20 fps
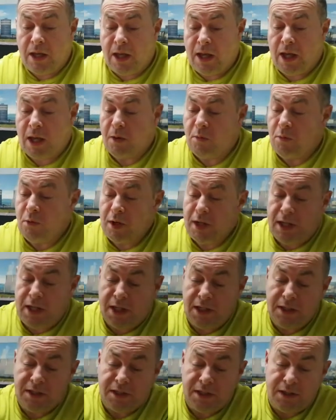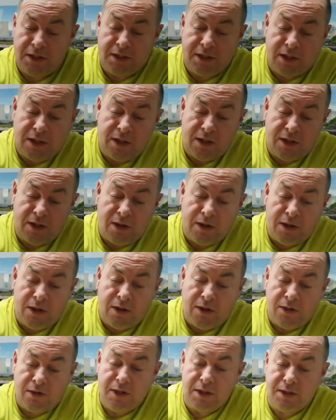And what it is
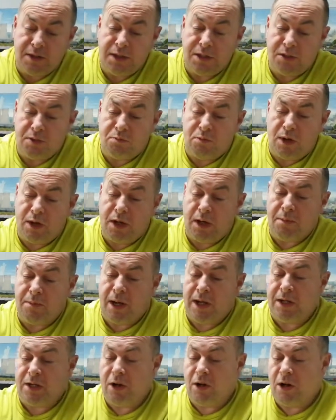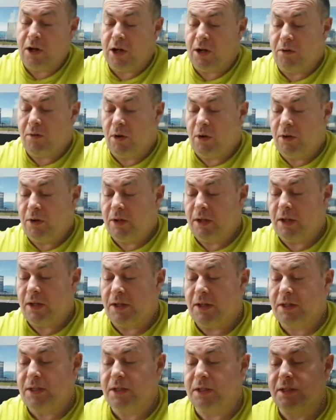this is one I made earlier on, and
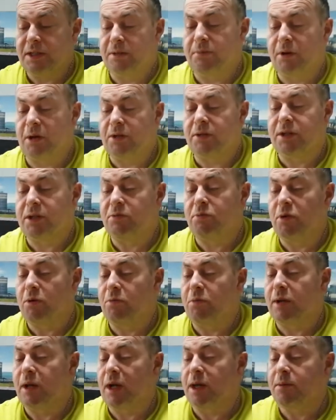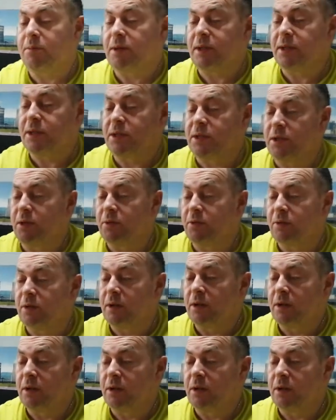this is some idea what we're aiming to do.